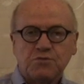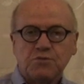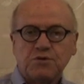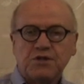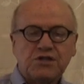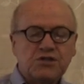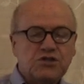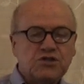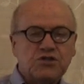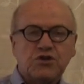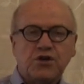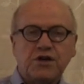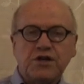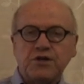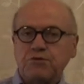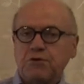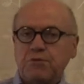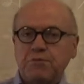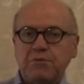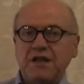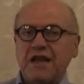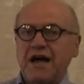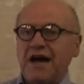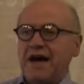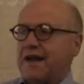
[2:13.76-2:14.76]
but this is going to
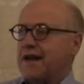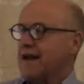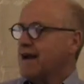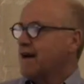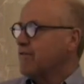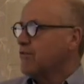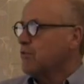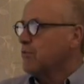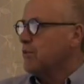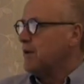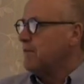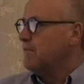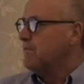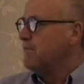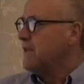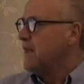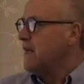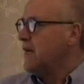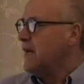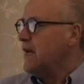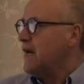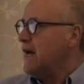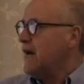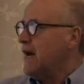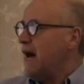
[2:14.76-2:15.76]
apply to everyone.
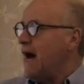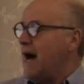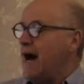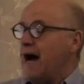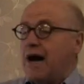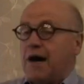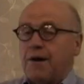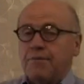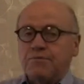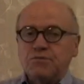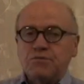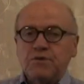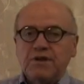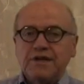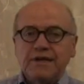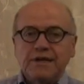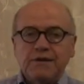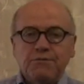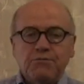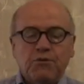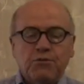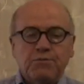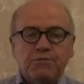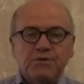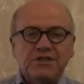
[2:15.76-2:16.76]

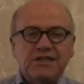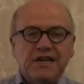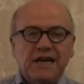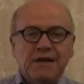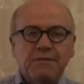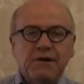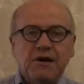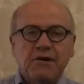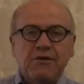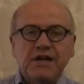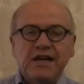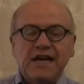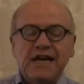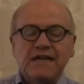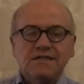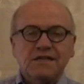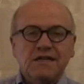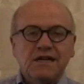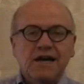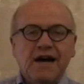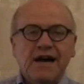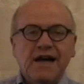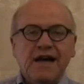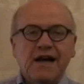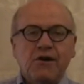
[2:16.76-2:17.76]
We'll pretend Mary has an
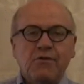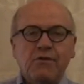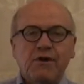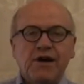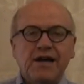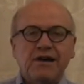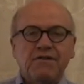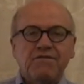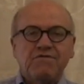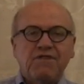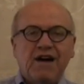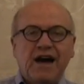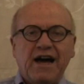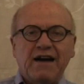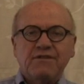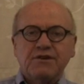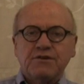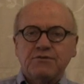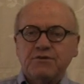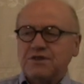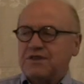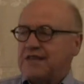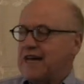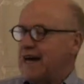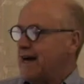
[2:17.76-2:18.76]
IRA of
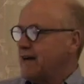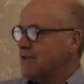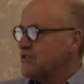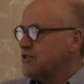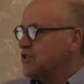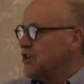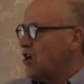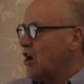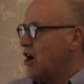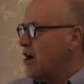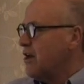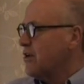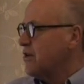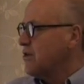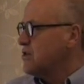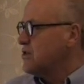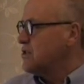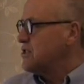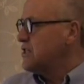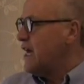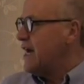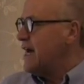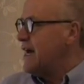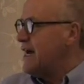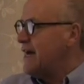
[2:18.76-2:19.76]

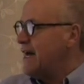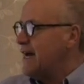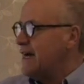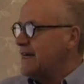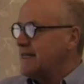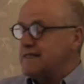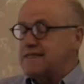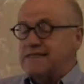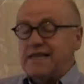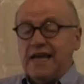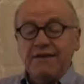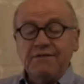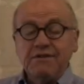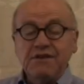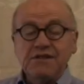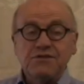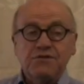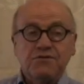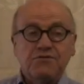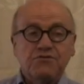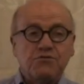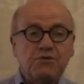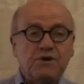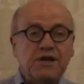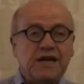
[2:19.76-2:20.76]
$500,000, a savings
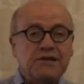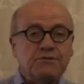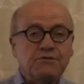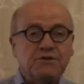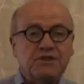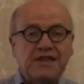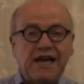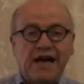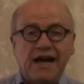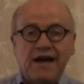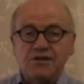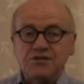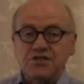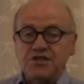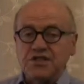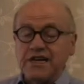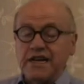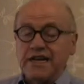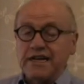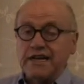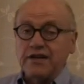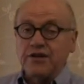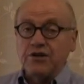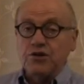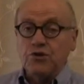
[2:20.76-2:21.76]
of $300,000, an
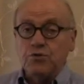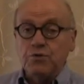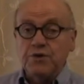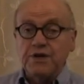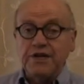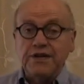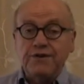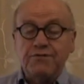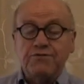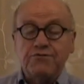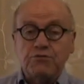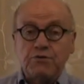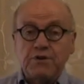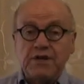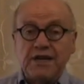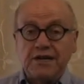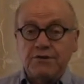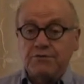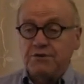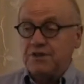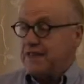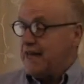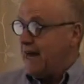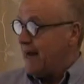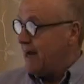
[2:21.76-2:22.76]
annuity of
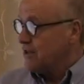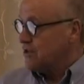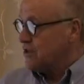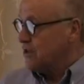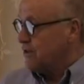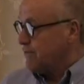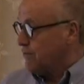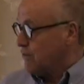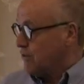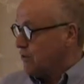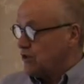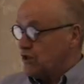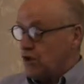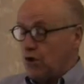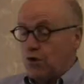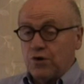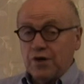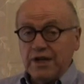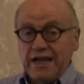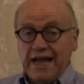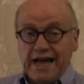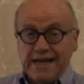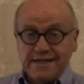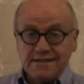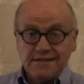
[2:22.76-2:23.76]
$300,000 for a
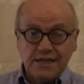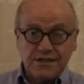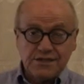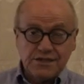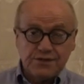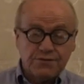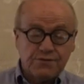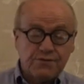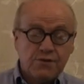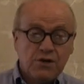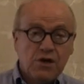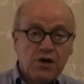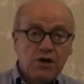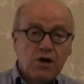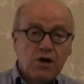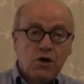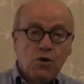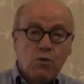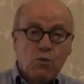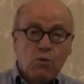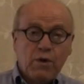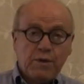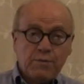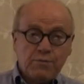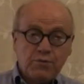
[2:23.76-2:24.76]
total assets of
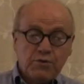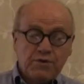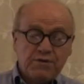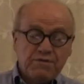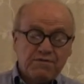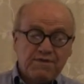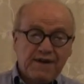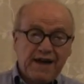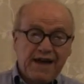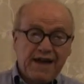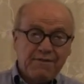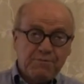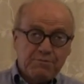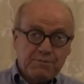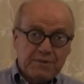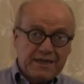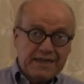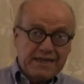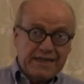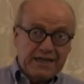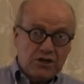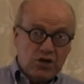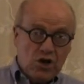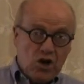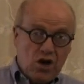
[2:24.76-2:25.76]
$1.5
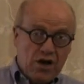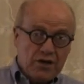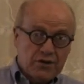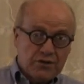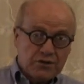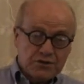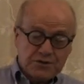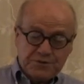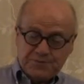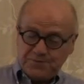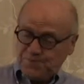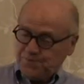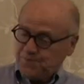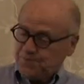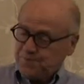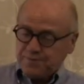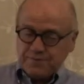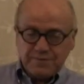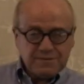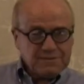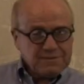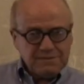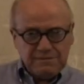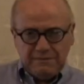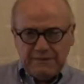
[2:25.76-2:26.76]
million.
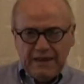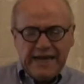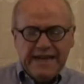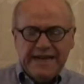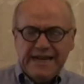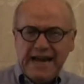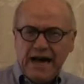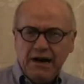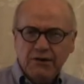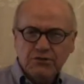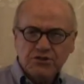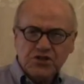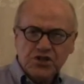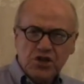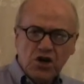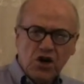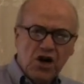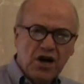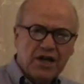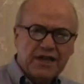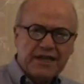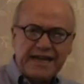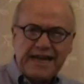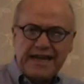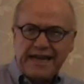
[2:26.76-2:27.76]
And now it's the
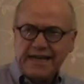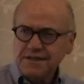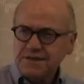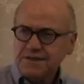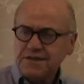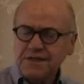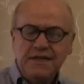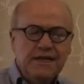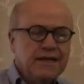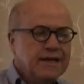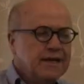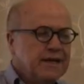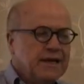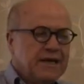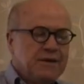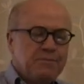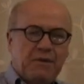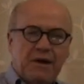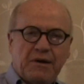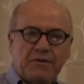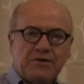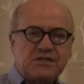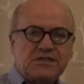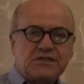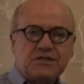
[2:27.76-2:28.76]
holidays.
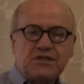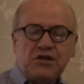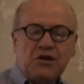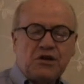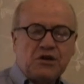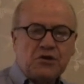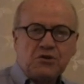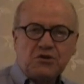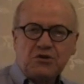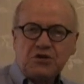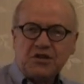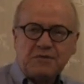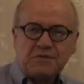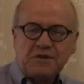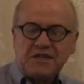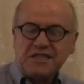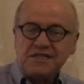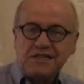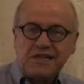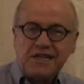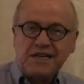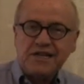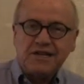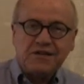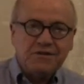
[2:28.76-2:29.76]
Mary's, you know, going to be
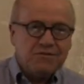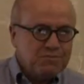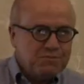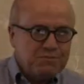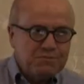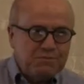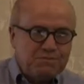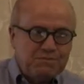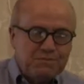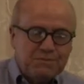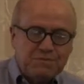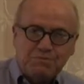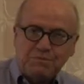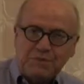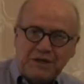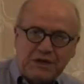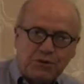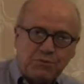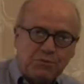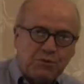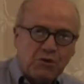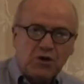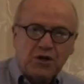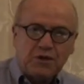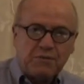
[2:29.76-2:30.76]
seeing Peter,
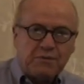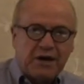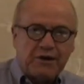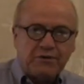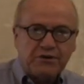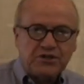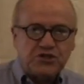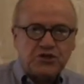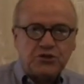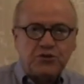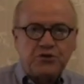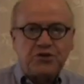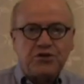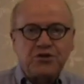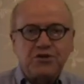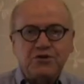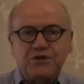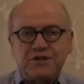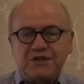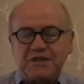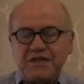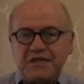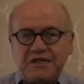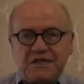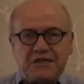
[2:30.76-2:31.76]
Paul, and Mary Jr.
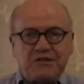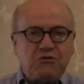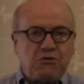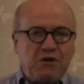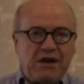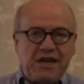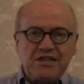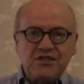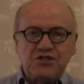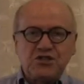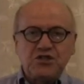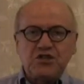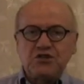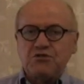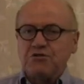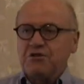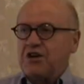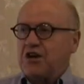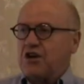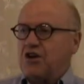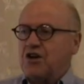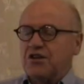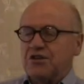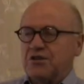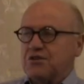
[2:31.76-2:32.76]
and the grandchildren
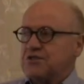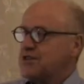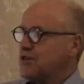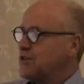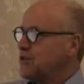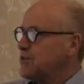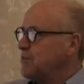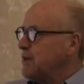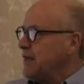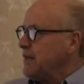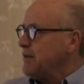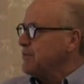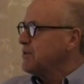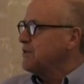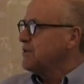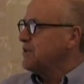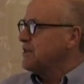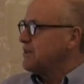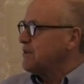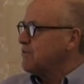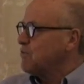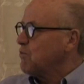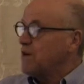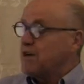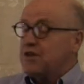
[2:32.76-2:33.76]
and all those other people.
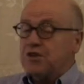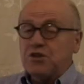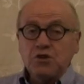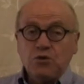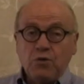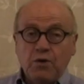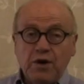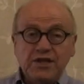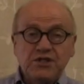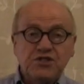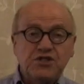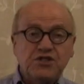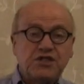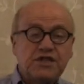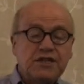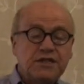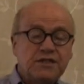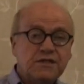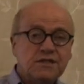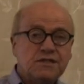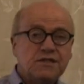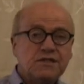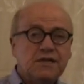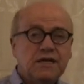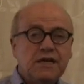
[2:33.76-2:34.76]
And one of the
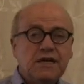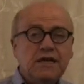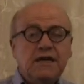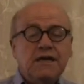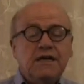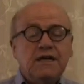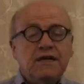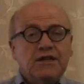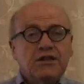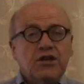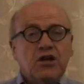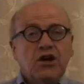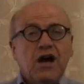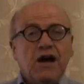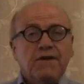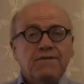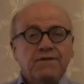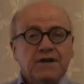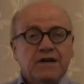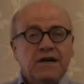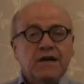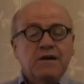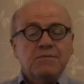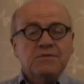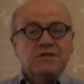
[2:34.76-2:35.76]
questions that
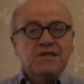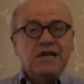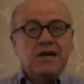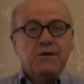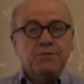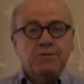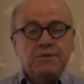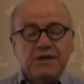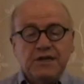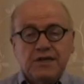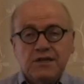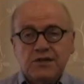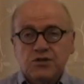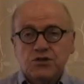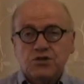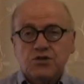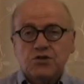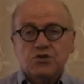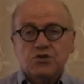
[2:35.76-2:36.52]
often comes up is,